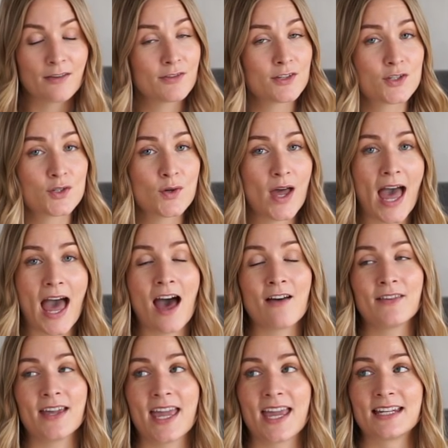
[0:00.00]
If you do
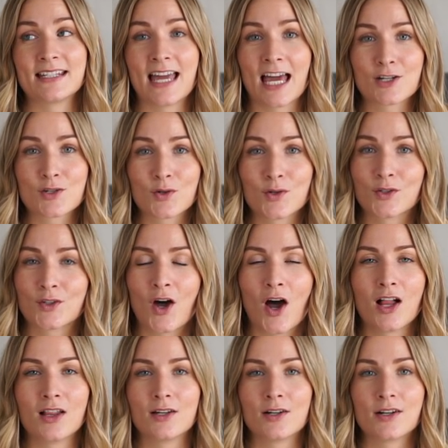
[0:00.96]
have a natural
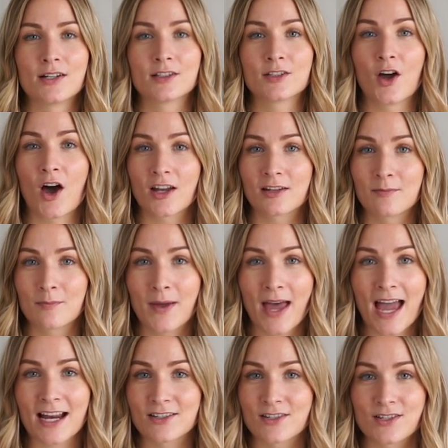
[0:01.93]
colored cotton
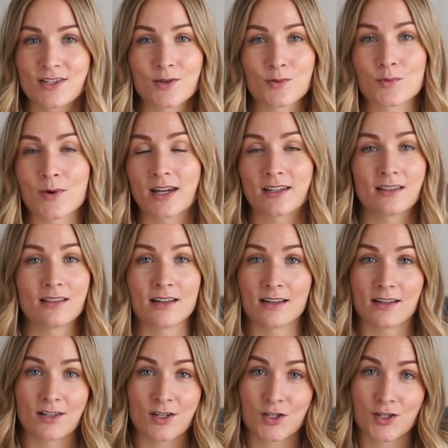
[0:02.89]
bag, just a
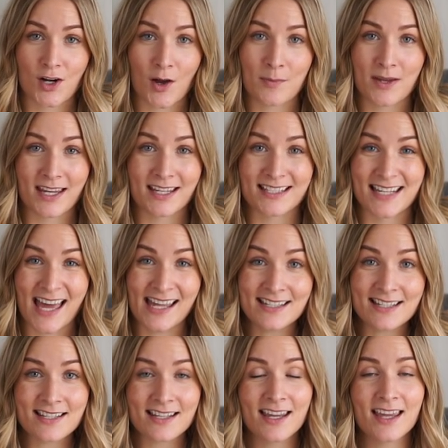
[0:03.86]
regular shopping
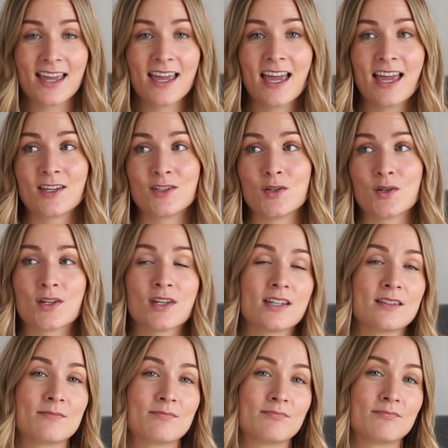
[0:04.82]
net, you
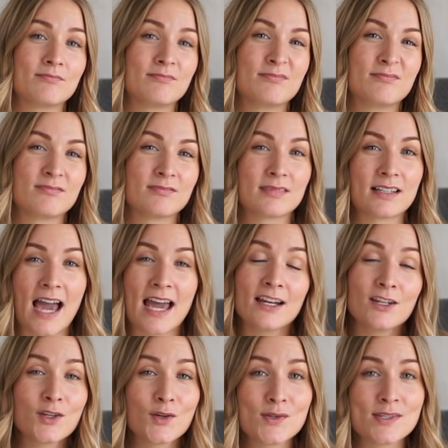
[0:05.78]
could
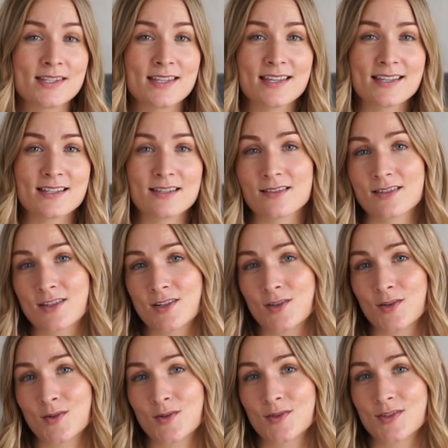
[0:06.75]
kind of use this
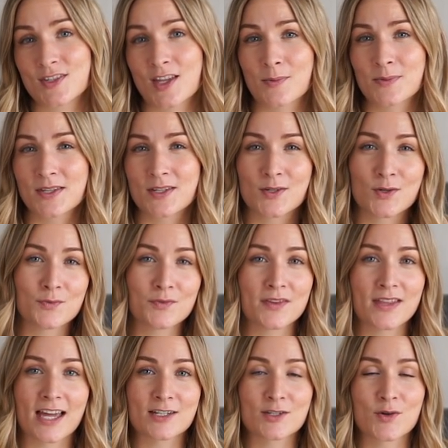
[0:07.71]
to substitute
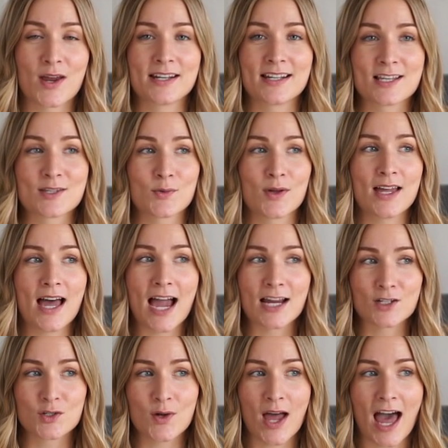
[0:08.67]
for that trend as well.
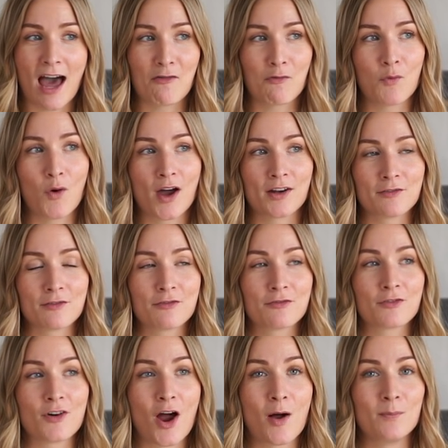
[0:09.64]
I do have one
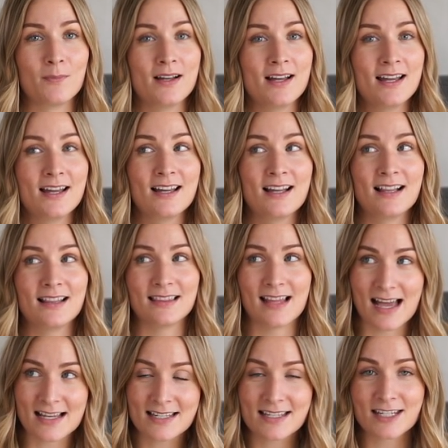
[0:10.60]
from
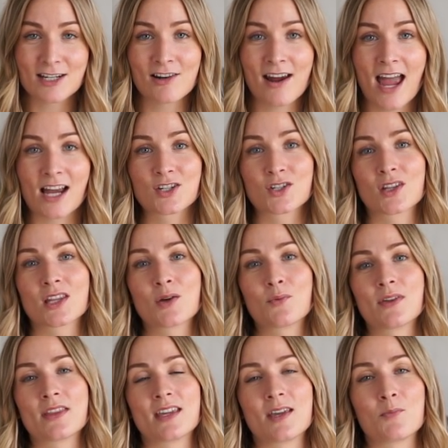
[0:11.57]
last year actually
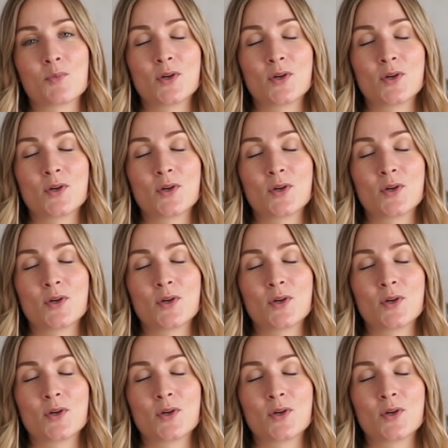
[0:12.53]
with a